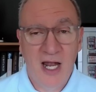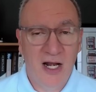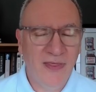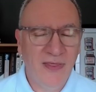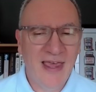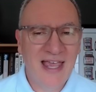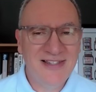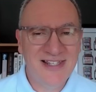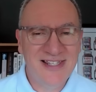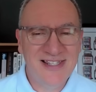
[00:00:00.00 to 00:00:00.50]
I think
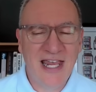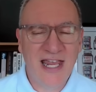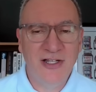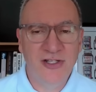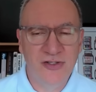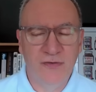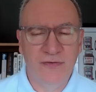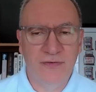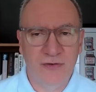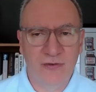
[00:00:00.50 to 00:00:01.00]
there's a
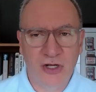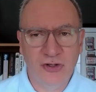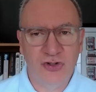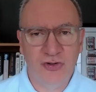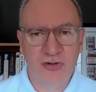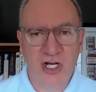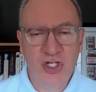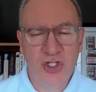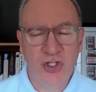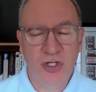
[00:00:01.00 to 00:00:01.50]
sense of
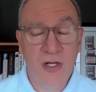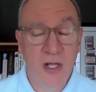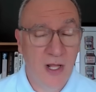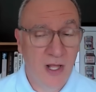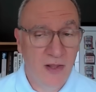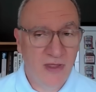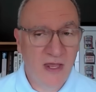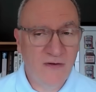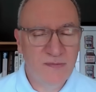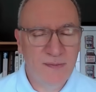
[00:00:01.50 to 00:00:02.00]
frustration.
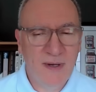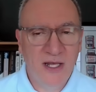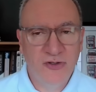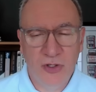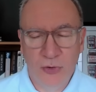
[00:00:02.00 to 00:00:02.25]
They've spent